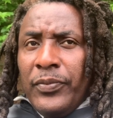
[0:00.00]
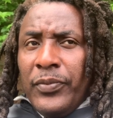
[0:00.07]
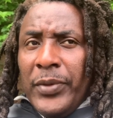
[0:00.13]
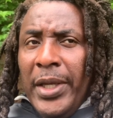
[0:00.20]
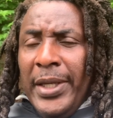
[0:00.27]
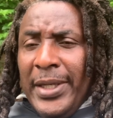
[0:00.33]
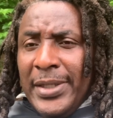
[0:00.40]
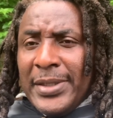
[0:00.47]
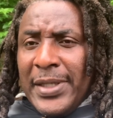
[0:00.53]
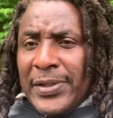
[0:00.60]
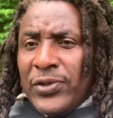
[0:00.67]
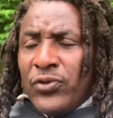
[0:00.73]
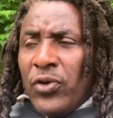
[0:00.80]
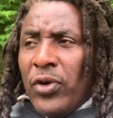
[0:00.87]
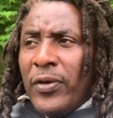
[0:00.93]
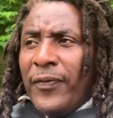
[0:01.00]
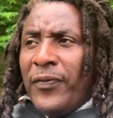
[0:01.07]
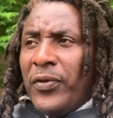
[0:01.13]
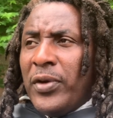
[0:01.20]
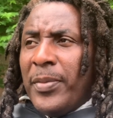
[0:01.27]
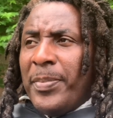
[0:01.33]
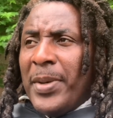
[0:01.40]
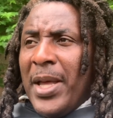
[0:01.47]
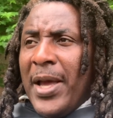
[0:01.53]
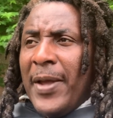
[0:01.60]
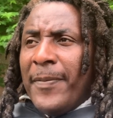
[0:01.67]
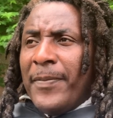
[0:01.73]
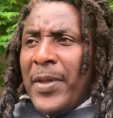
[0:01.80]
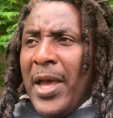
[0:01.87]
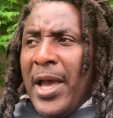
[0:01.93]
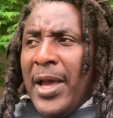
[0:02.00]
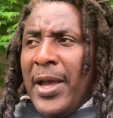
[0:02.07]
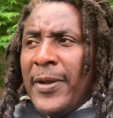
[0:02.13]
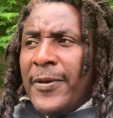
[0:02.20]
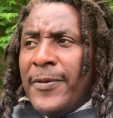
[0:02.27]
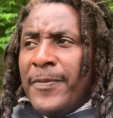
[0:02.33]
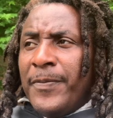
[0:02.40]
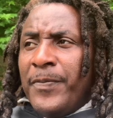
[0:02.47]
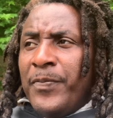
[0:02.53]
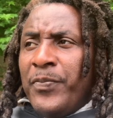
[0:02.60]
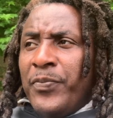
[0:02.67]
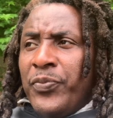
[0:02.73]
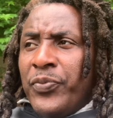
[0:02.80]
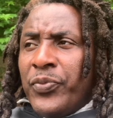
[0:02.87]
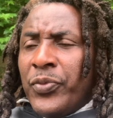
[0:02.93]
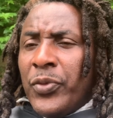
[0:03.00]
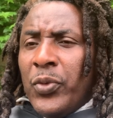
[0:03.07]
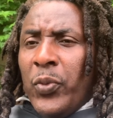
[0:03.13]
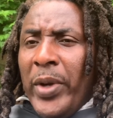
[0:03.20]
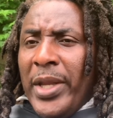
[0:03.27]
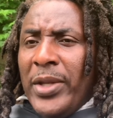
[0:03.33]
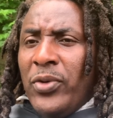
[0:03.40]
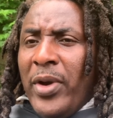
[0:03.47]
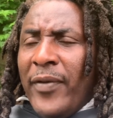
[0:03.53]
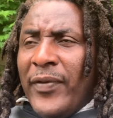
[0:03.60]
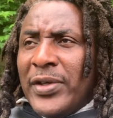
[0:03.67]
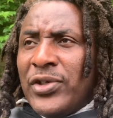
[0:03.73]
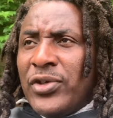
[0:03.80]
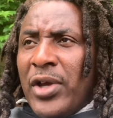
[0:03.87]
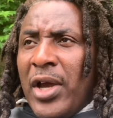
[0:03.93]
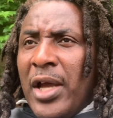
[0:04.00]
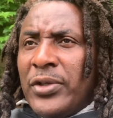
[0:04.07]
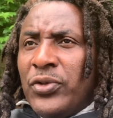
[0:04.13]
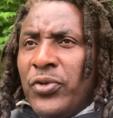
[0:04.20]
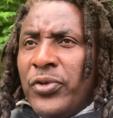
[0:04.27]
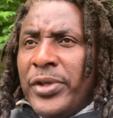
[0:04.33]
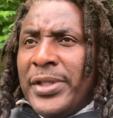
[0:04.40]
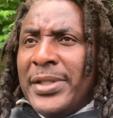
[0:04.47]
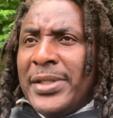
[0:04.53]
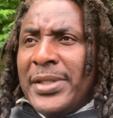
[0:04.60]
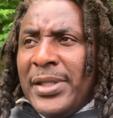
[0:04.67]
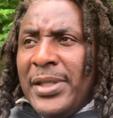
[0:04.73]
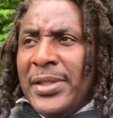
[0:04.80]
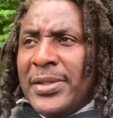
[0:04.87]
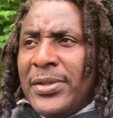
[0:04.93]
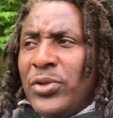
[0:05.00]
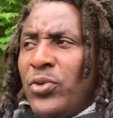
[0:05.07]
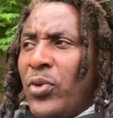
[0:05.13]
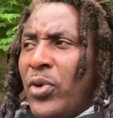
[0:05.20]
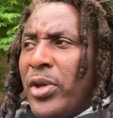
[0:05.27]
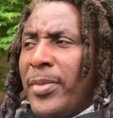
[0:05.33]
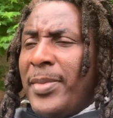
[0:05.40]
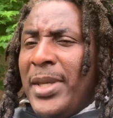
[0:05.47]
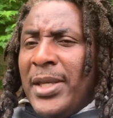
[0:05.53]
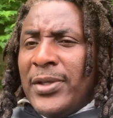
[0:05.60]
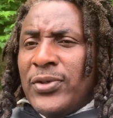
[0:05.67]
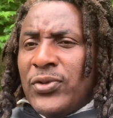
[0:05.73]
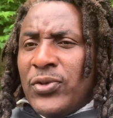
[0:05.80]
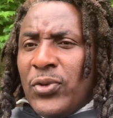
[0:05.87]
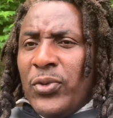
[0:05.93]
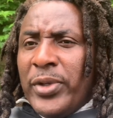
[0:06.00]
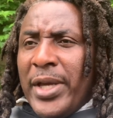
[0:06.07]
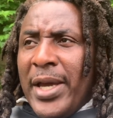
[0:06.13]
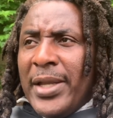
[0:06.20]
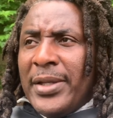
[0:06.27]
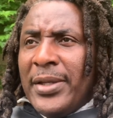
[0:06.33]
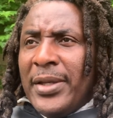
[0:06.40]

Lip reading: It is a struggle for the plant. And when you have a short growing season, you want to make sure that